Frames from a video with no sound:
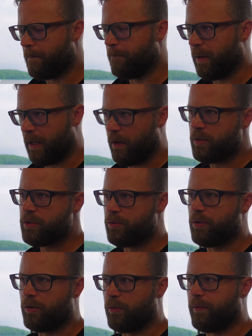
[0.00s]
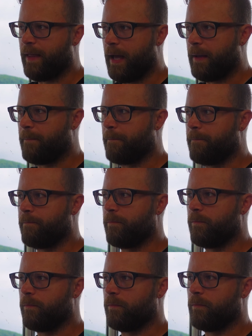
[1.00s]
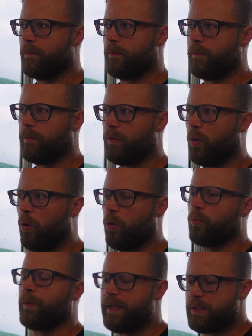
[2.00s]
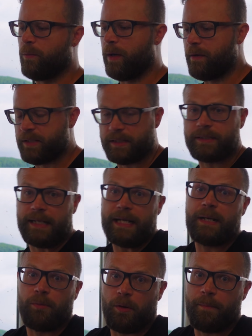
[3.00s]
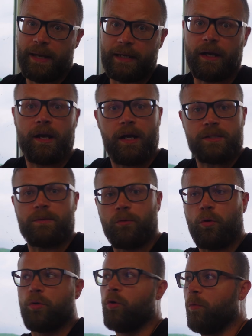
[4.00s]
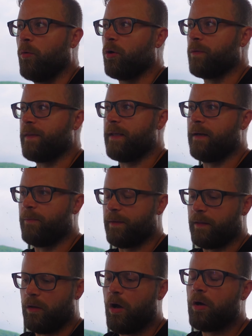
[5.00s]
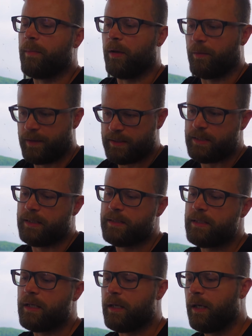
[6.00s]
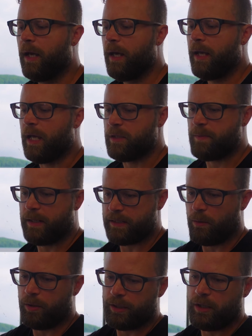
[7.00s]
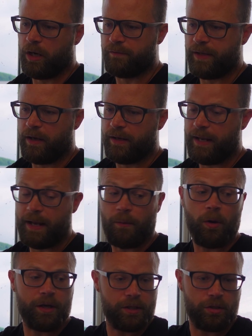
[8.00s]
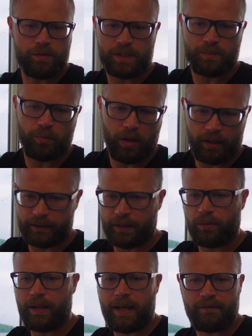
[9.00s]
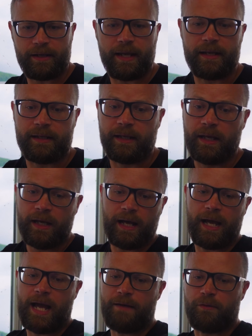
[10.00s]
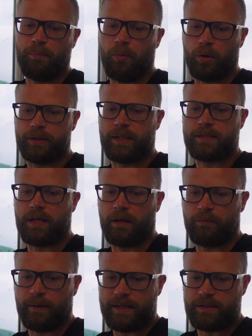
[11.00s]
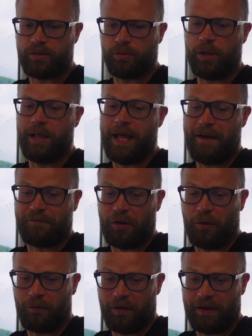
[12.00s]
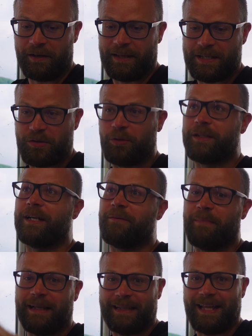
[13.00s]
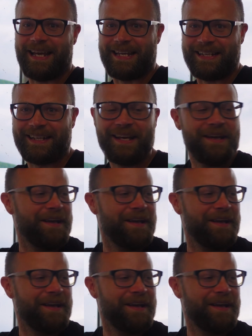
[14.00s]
But I also knew that the whole reason why I was excited about making a custom cornhole board with a LongMill with the CNC is because I wanted to carve down and I wanted to use this product. I don't have it handy. I have a board that's got residue left over on it that's holding up my light,